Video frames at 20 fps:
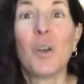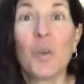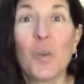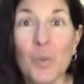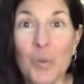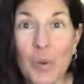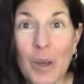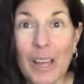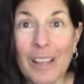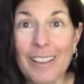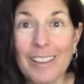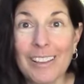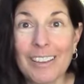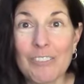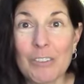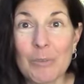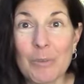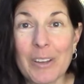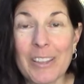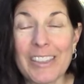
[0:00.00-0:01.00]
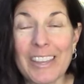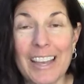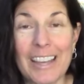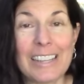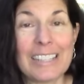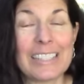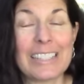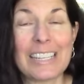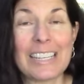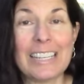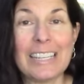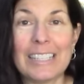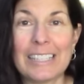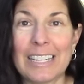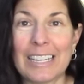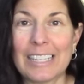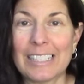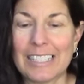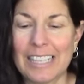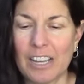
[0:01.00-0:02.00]
Well, everyone, that is it.
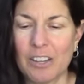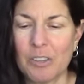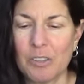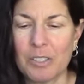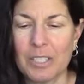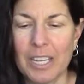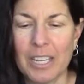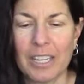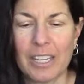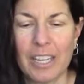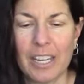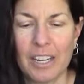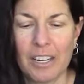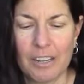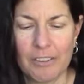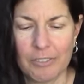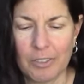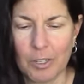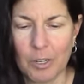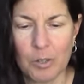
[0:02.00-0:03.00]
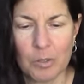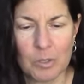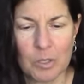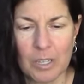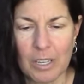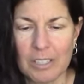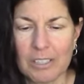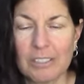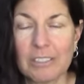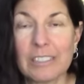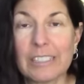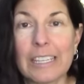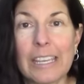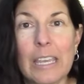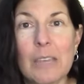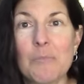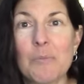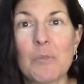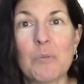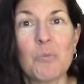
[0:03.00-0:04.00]
That is how you take care of your hose nozzle and
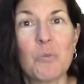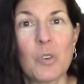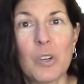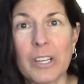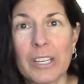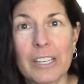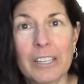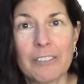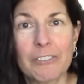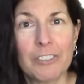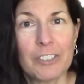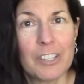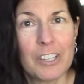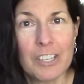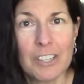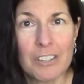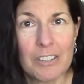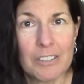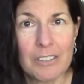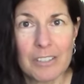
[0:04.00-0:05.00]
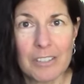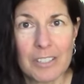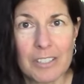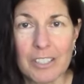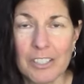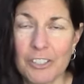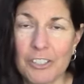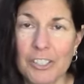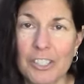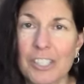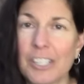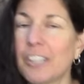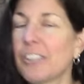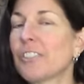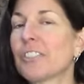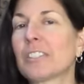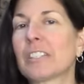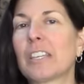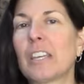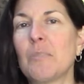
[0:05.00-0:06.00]
keep them working for years and years and
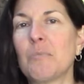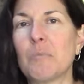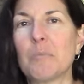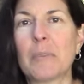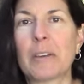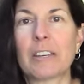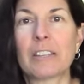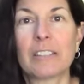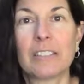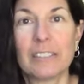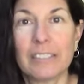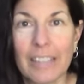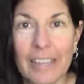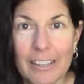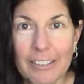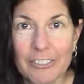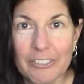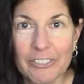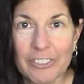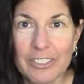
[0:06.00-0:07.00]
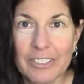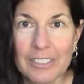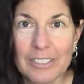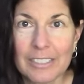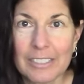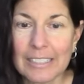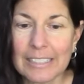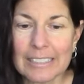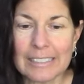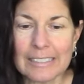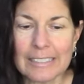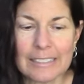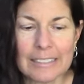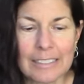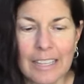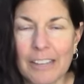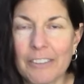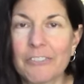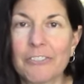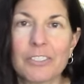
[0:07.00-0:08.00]
years. Keep them out of the landfill, and
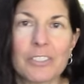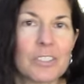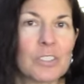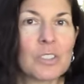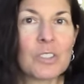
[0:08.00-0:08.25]
life is